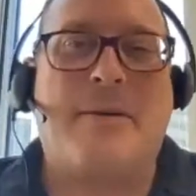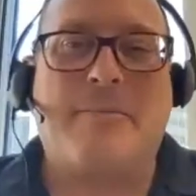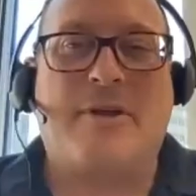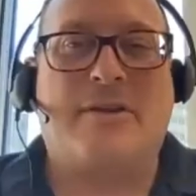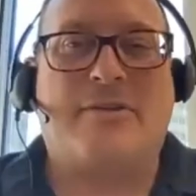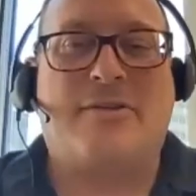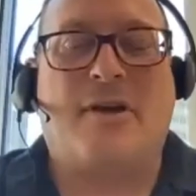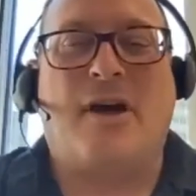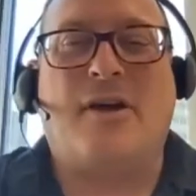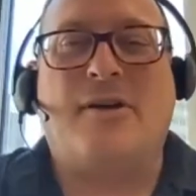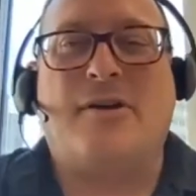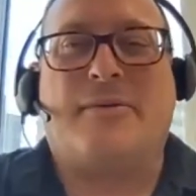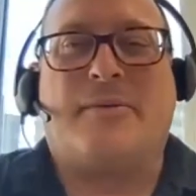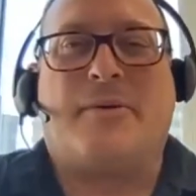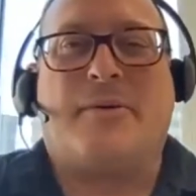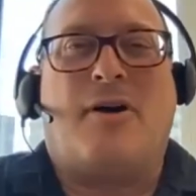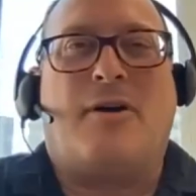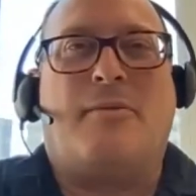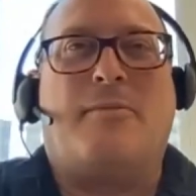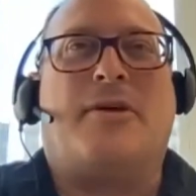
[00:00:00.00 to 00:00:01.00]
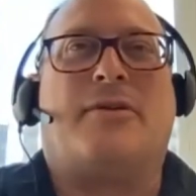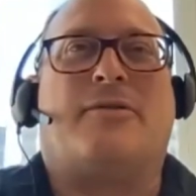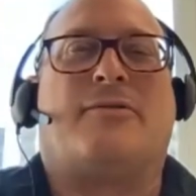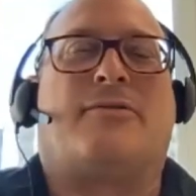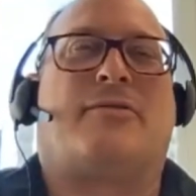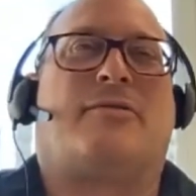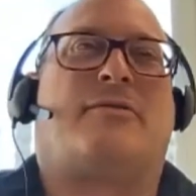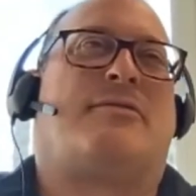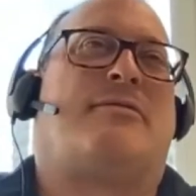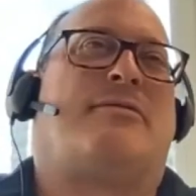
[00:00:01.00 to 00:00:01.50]
I mean, it's
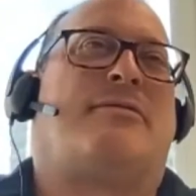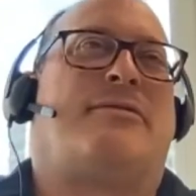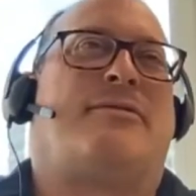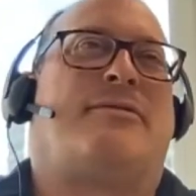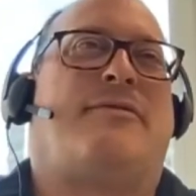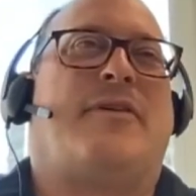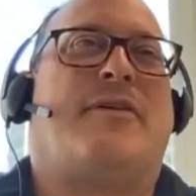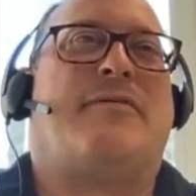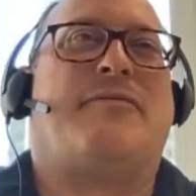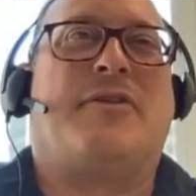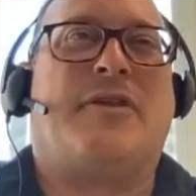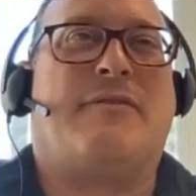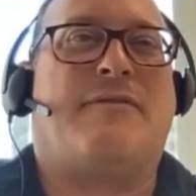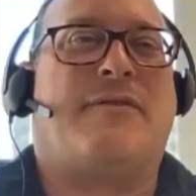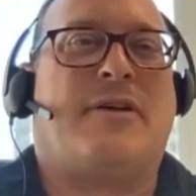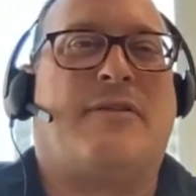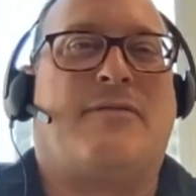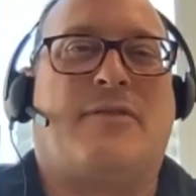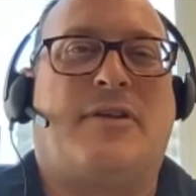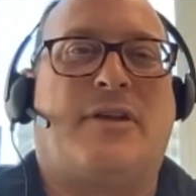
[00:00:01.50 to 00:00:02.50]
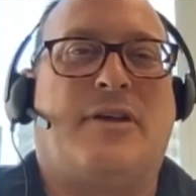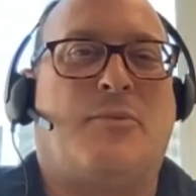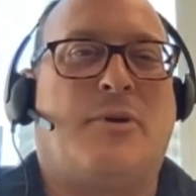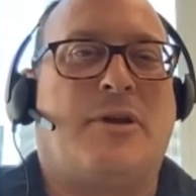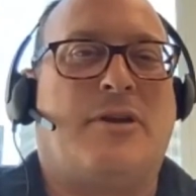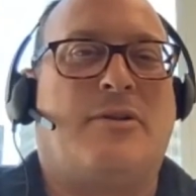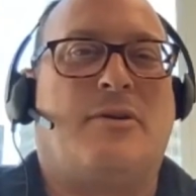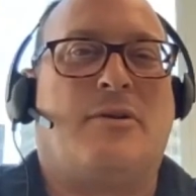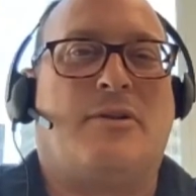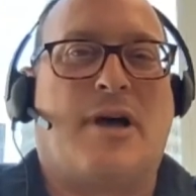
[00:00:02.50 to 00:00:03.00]
almost 50-50.
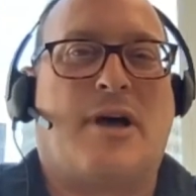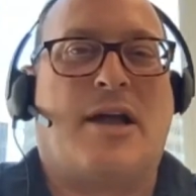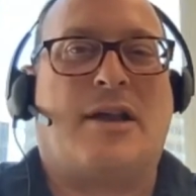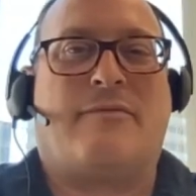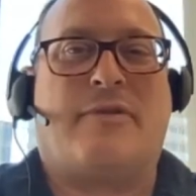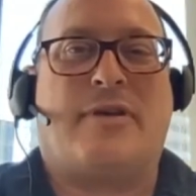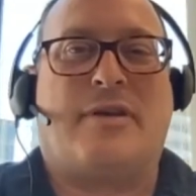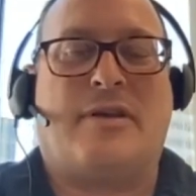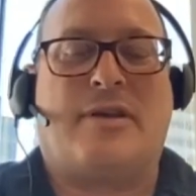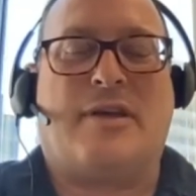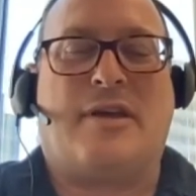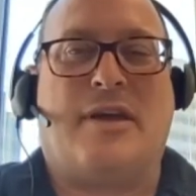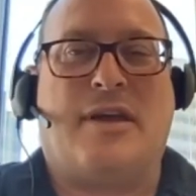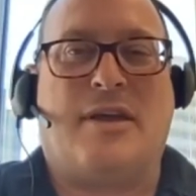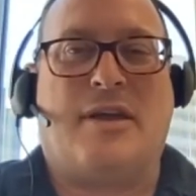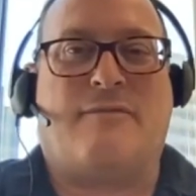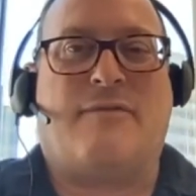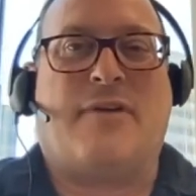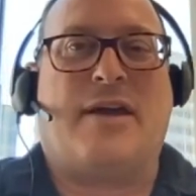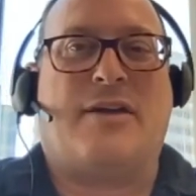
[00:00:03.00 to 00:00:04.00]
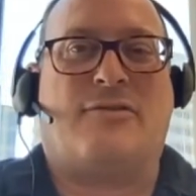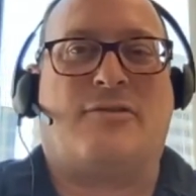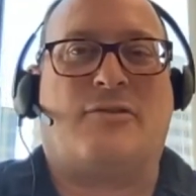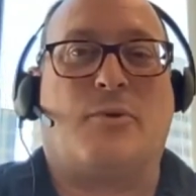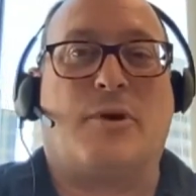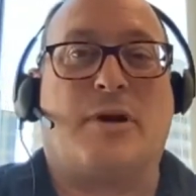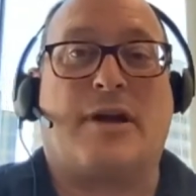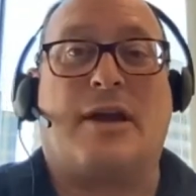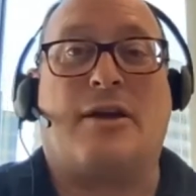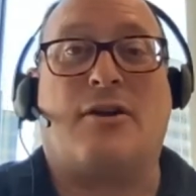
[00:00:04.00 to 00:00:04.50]
We do a lot of innovation
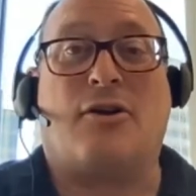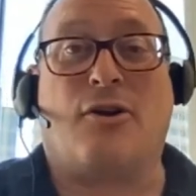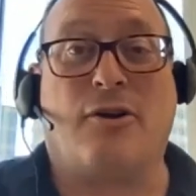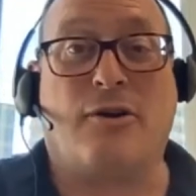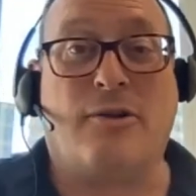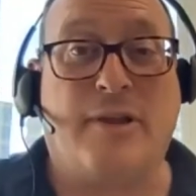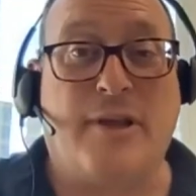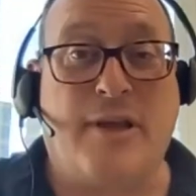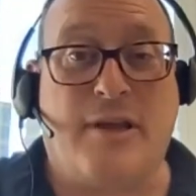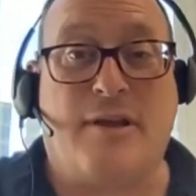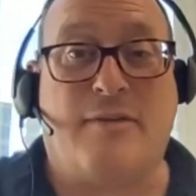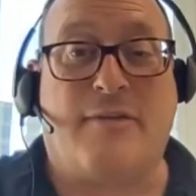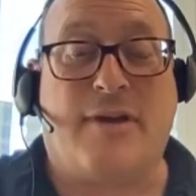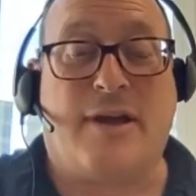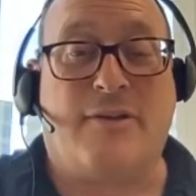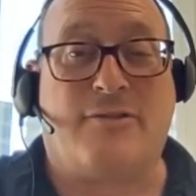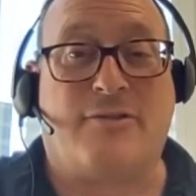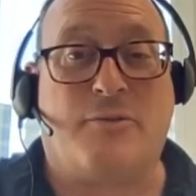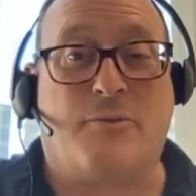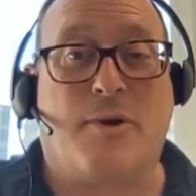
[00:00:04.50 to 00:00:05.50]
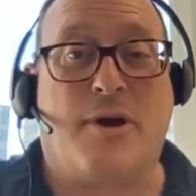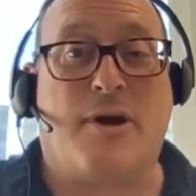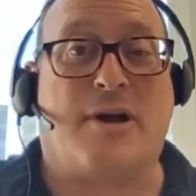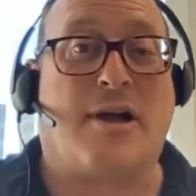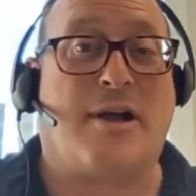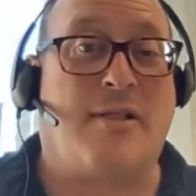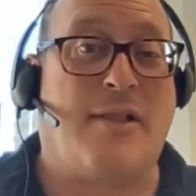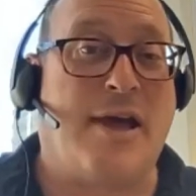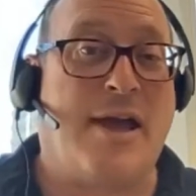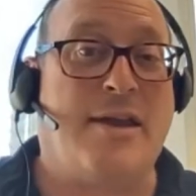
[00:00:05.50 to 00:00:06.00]
work and early innovation work,
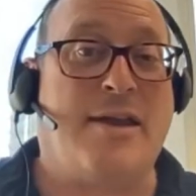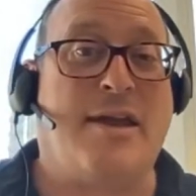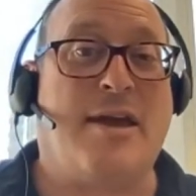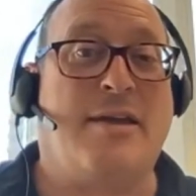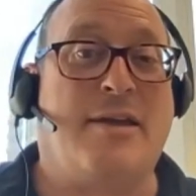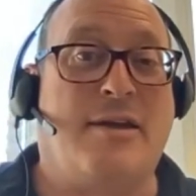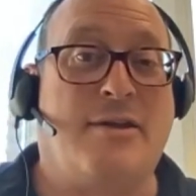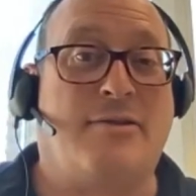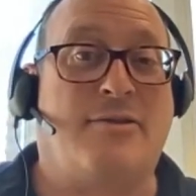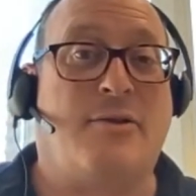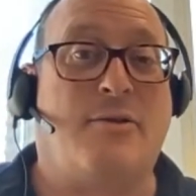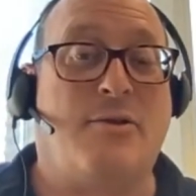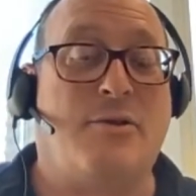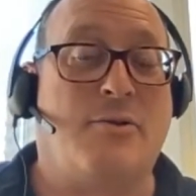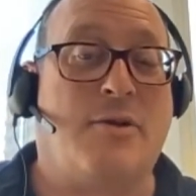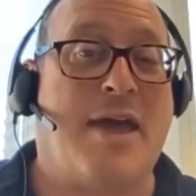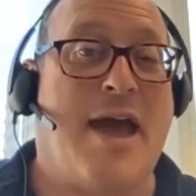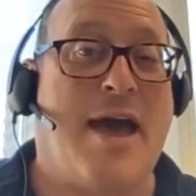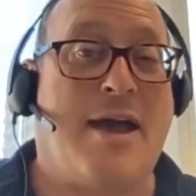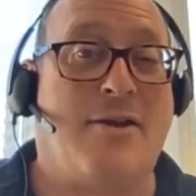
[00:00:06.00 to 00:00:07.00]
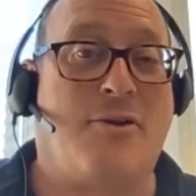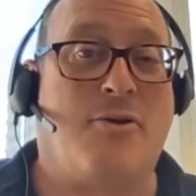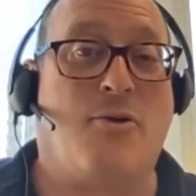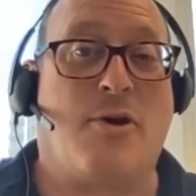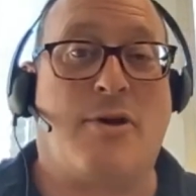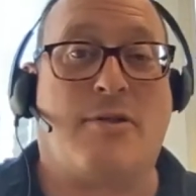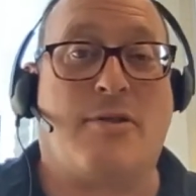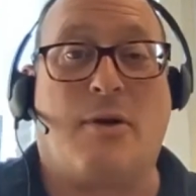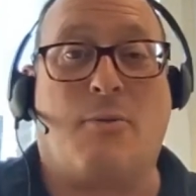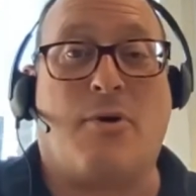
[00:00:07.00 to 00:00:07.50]
a client getting into a new
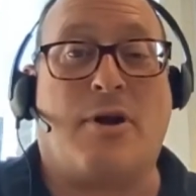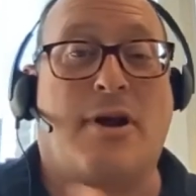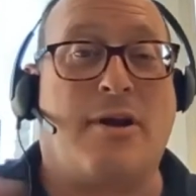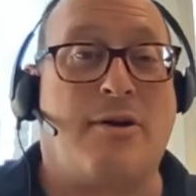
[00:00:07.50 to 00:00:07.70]
category and they want to